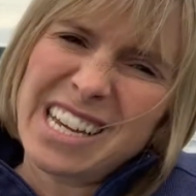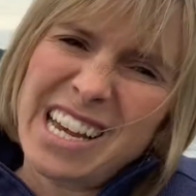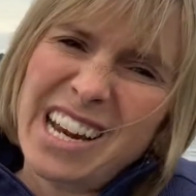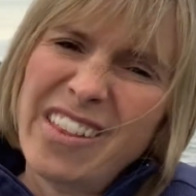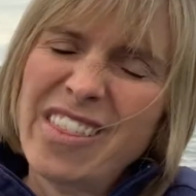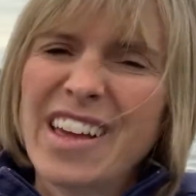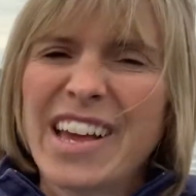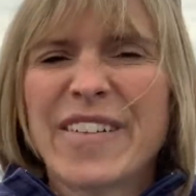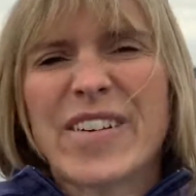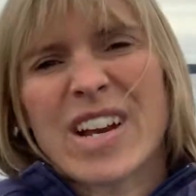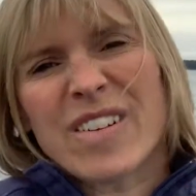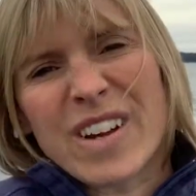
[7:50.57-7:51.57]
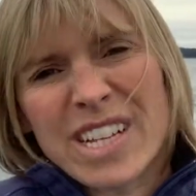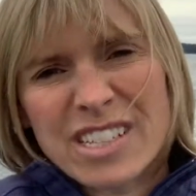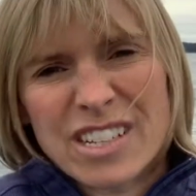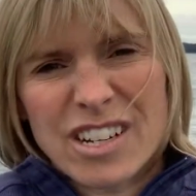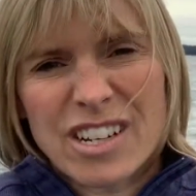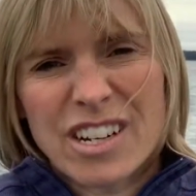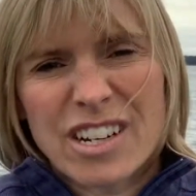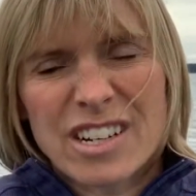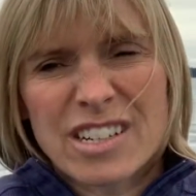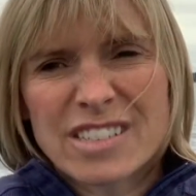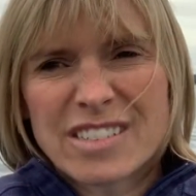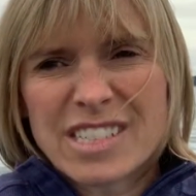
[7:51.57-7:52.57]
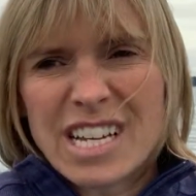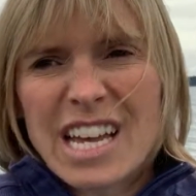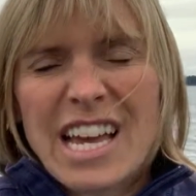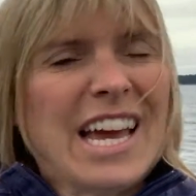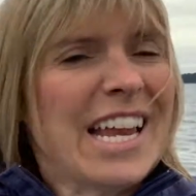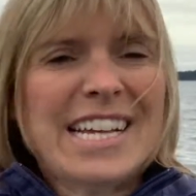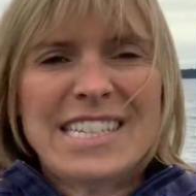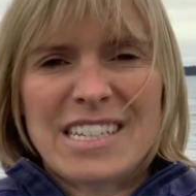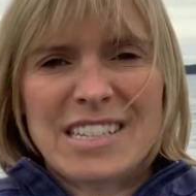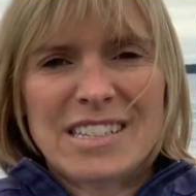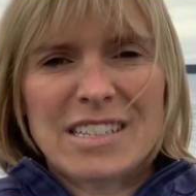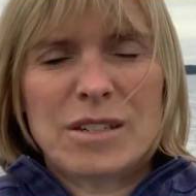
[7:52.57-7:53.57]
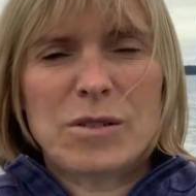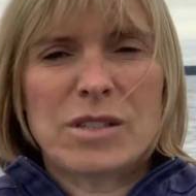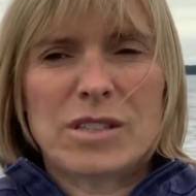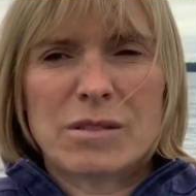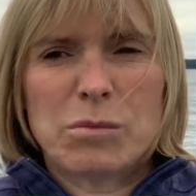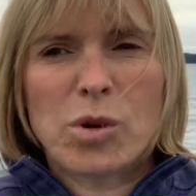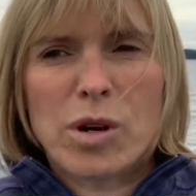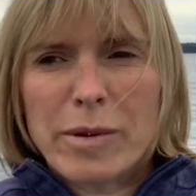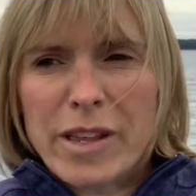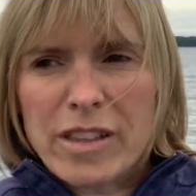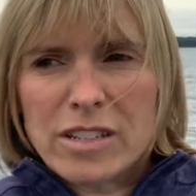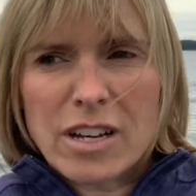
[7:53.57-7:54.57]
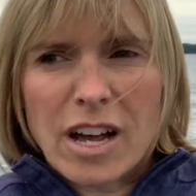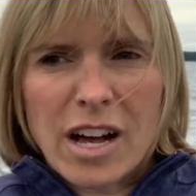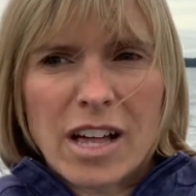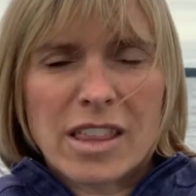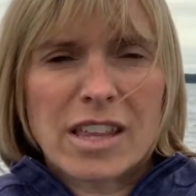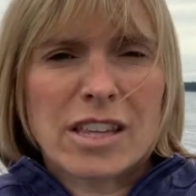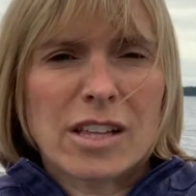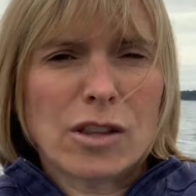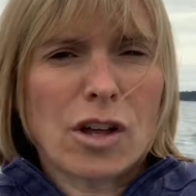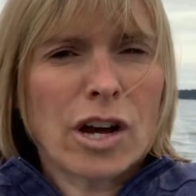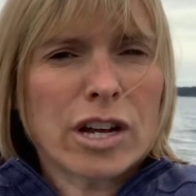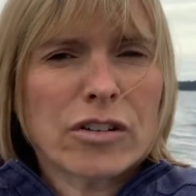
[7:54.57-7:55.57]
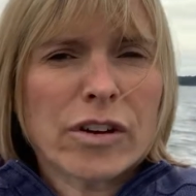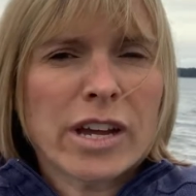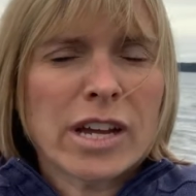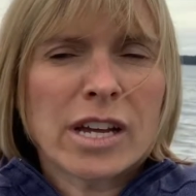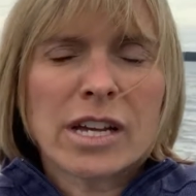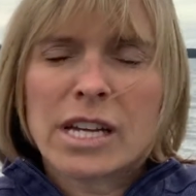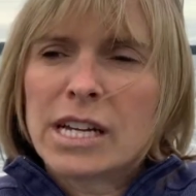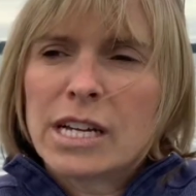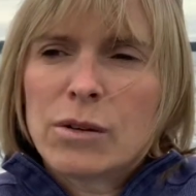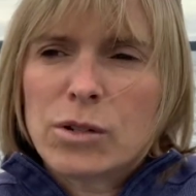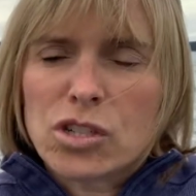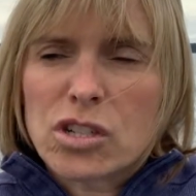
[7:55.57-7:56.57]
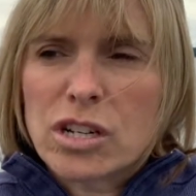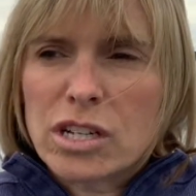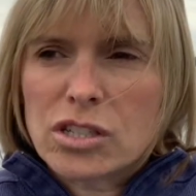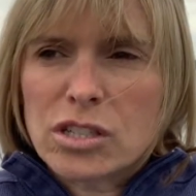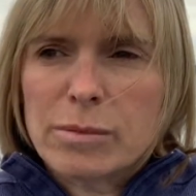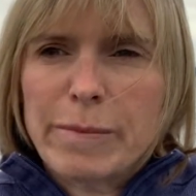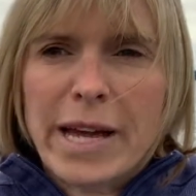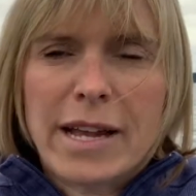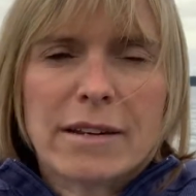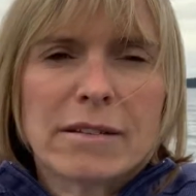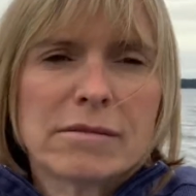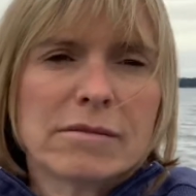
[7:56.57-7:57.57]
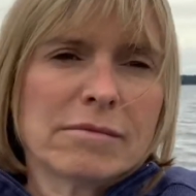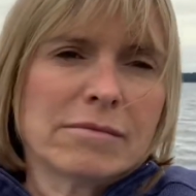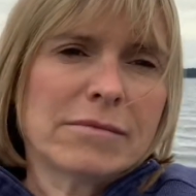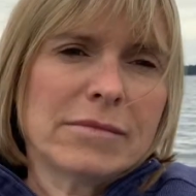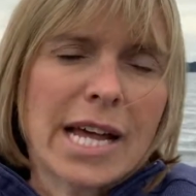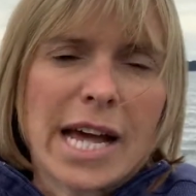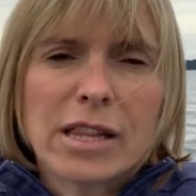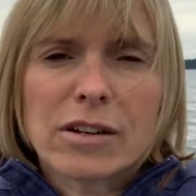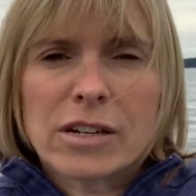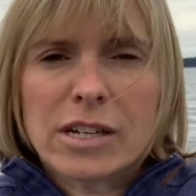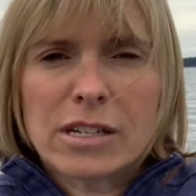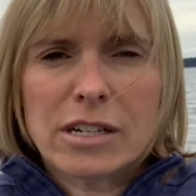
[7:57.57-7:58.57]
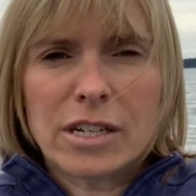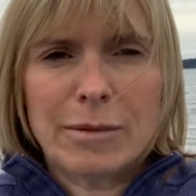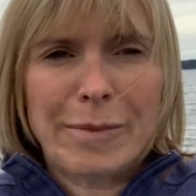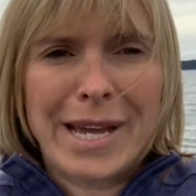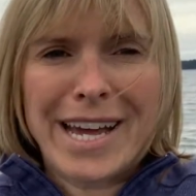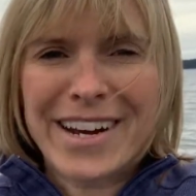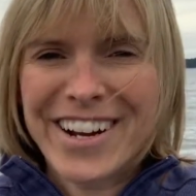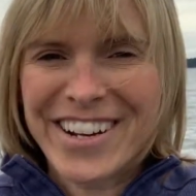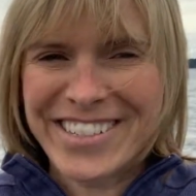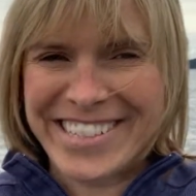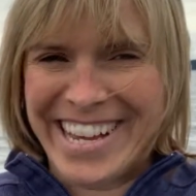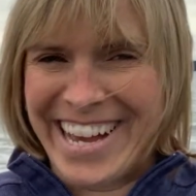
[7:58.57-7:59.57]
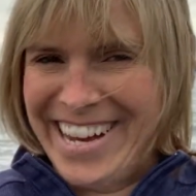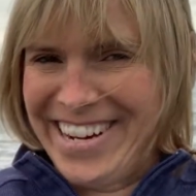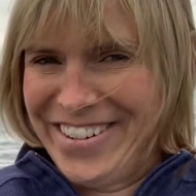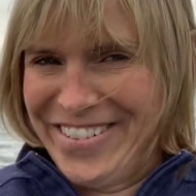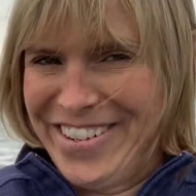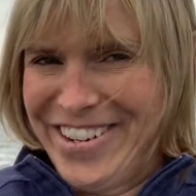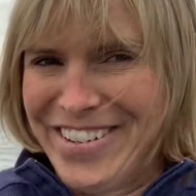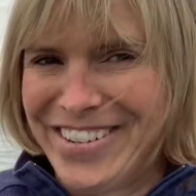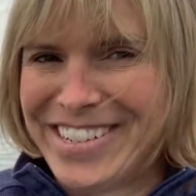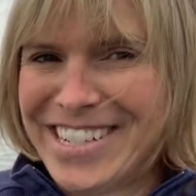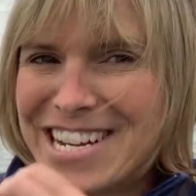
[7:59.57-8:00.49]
I don't think I want to rent to her. And I didn't. It was more about the dog than the laundry, which could have just been not learning good manners. I don't know.